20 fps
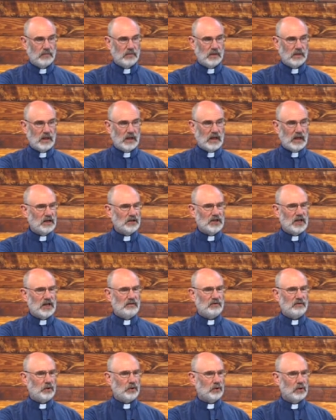He doesn't have
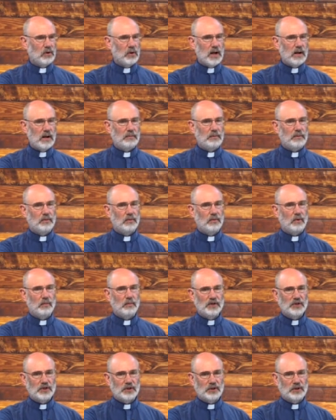to grow up or
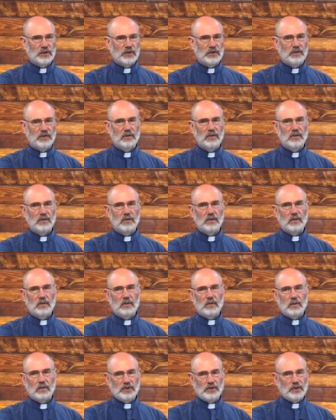mature
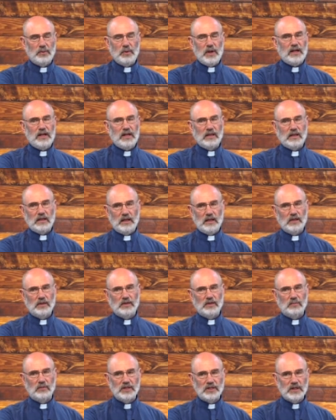or do anything
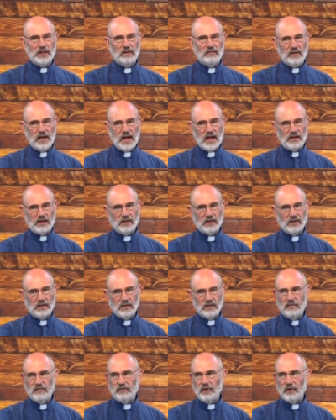to receive
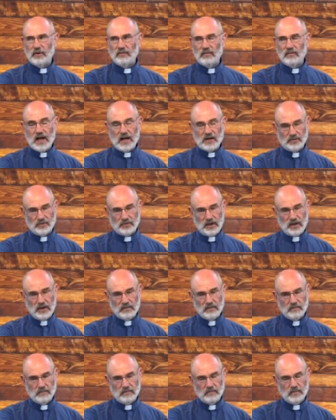the fruit of that tree.
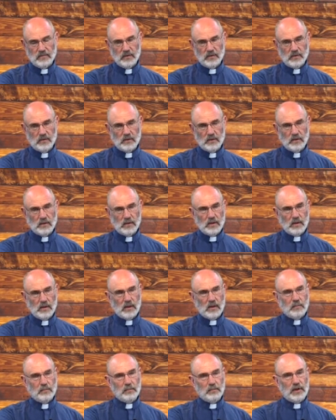
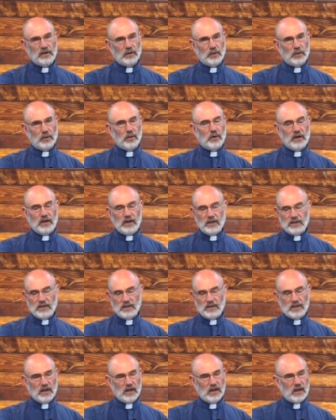But the Lord
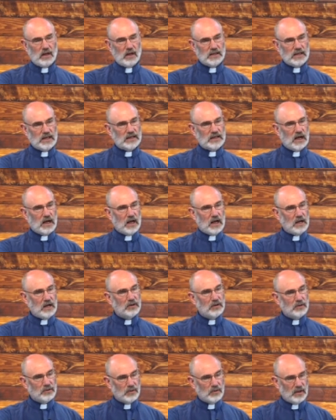sets
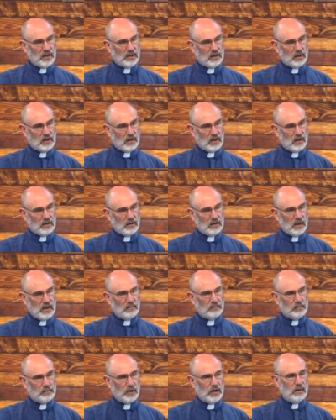another tree in the garden
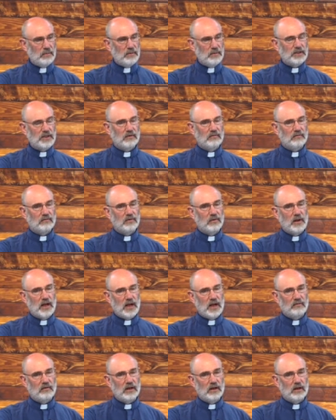and prohibits him from
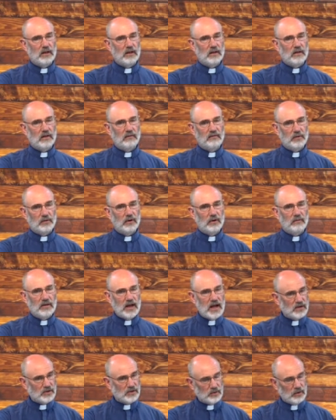having the fruit of
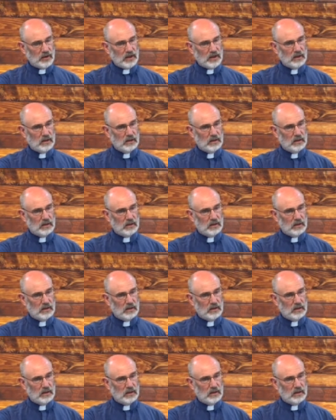that tree,